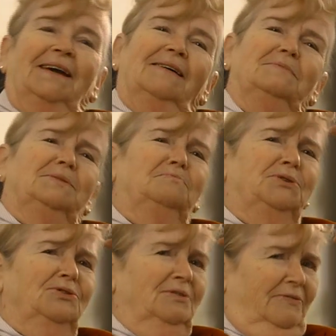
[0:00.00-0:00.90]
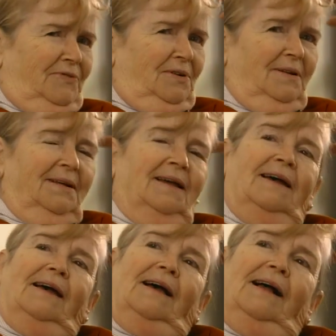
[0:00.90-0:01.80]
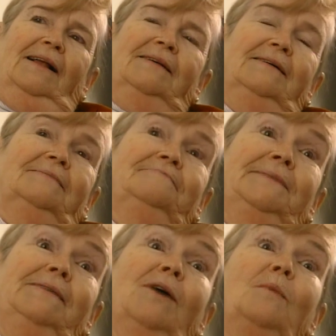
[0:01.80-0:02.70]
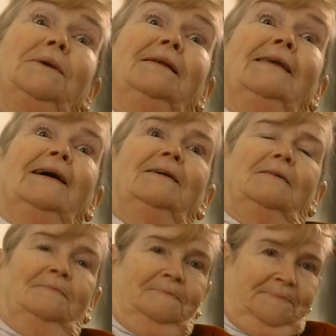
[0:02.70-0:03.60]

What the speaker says: He was beautiful. And then he wrote me a letter.